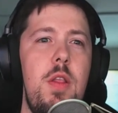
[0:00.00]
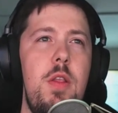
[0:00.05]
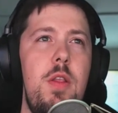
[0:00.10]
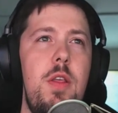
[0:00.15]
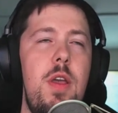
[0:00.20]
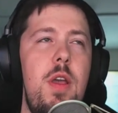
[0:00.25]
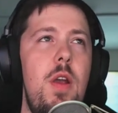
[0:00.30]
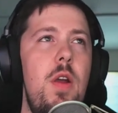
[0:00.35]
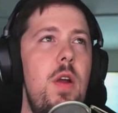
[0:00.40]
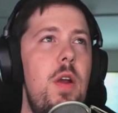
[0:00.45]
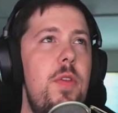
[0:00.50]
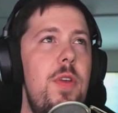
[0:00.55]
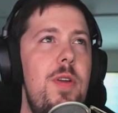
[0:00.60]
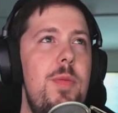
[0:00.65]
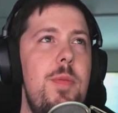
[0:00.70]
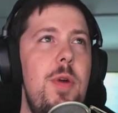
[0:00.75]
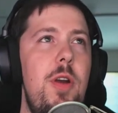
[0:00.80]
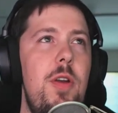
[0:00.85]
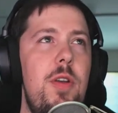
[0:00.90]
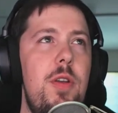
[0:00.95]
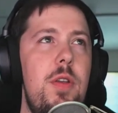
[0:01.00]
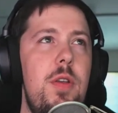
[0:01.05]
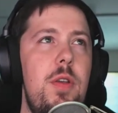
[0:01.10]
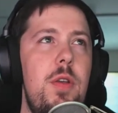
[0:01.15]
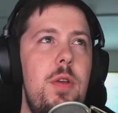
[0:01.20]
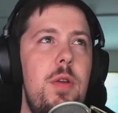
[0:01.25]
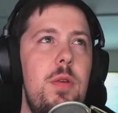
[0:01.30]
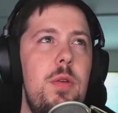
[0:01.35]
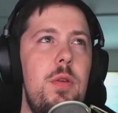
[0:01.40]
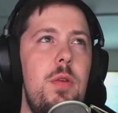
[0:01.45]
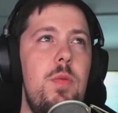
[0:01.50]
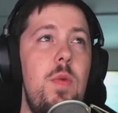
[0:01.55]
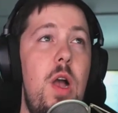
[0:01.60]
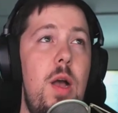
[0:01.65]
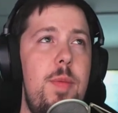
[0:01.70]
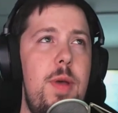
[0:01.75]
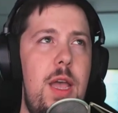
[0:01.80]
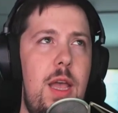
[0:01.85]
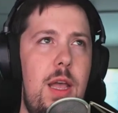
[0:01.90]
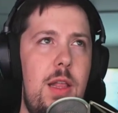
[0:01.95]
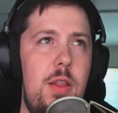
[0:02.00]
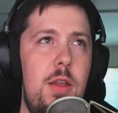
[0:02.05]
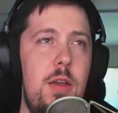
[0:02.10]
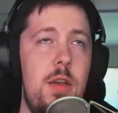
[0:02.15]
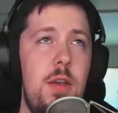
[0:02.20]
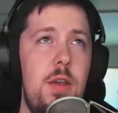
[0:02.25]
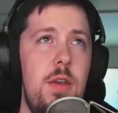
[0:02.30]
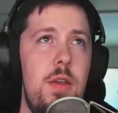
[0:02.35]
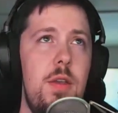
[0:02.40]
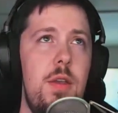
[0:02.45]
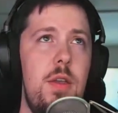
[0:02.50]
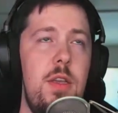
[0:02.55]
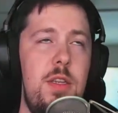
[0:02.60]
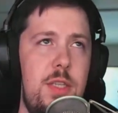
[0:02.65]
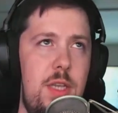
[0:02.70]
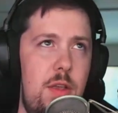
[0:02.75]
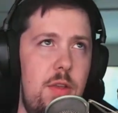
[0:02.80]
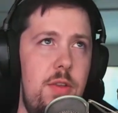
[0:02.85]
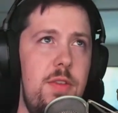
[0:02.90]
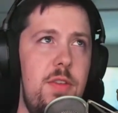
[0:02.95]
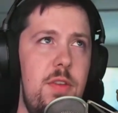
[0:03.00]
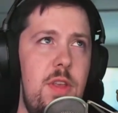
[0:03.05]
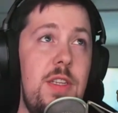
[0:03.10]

their their marketing guru Rob Hallock Intel,